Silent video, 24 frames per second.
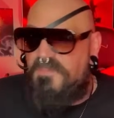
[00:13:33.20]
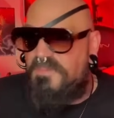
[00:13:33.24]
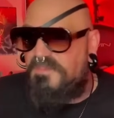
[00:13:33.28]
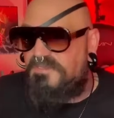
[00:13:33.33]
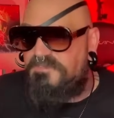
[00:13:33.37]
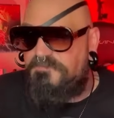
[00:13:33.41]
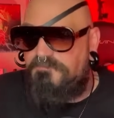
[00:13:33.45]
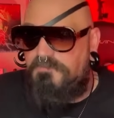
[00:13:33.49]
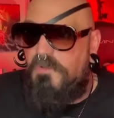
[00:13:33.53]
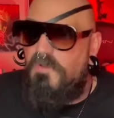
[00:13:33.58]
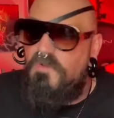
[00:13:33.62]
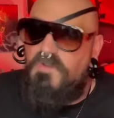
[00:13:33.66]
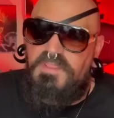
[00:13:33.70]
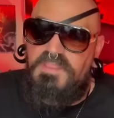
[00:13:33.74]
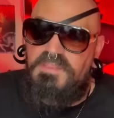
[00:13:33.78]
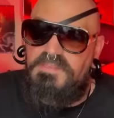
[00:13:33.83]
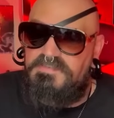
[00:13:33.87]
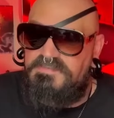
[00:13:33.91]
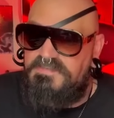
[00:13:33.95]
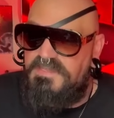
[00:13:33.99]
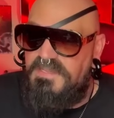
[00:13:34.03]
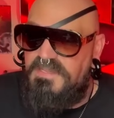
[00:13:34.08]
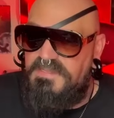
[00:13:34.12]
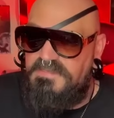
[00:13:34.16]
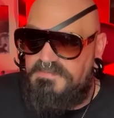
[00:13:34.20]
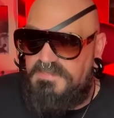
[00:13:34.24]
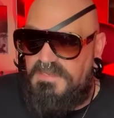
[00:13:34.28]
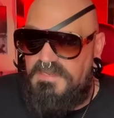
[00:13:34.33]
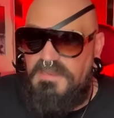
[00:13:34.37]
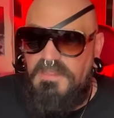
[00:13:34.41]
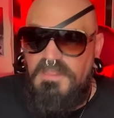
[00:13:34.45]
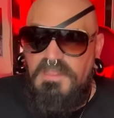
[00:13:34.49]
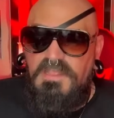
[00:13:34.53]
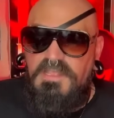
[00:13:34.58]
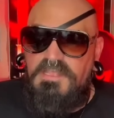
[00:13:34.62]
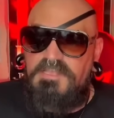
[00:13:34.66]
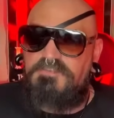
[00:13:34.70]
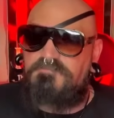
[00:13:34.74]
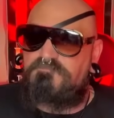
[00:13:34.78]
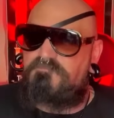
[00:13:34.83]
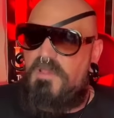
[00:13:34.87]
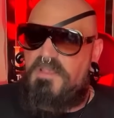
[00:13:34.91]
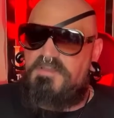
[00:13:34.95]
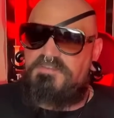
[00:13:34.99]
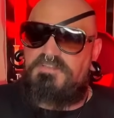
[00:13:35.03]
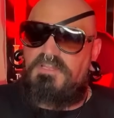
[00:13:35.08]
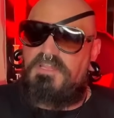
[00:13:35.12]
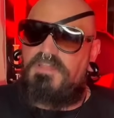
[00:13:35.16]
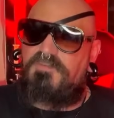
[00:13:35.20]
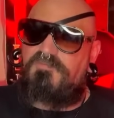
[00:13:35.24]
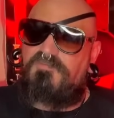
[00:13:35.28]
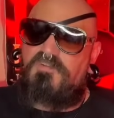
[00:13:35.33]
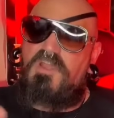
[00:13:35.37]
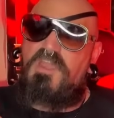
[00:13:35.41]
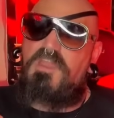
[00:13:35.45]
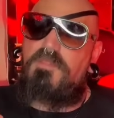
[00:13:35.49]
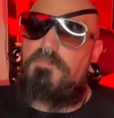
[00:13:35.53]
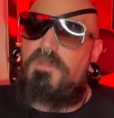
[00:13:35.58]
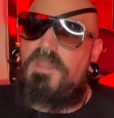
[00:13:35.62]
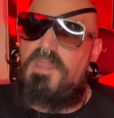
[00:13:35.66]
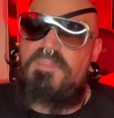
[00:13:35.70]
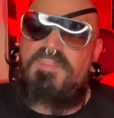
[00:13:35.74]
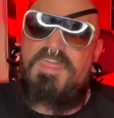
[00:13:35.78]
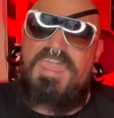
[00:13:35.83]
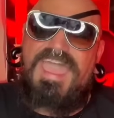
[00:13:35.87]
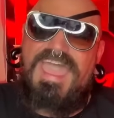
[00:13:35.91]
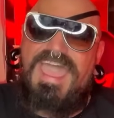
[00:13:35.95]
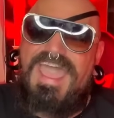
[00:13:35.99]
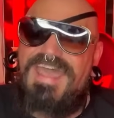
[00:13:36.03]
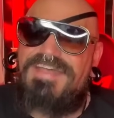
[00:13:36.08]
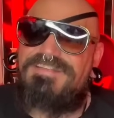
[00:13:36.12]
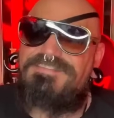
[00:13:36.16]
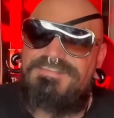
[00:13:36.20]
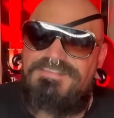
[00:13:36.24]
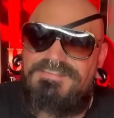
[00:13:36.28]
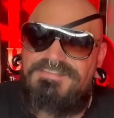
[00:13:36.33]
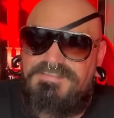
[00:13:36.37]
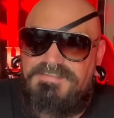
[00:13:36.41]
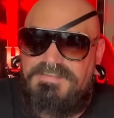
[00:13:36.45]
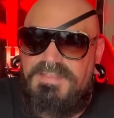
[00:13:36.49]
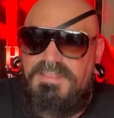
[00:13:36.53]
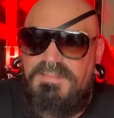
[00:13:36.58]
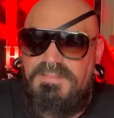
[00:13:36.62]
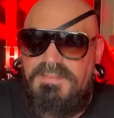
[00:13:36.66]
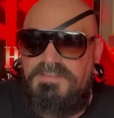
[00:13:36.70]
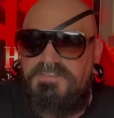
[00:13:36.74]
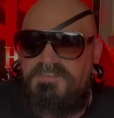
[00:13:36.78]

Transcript: spooky season, especially for anybody that hasn't seen this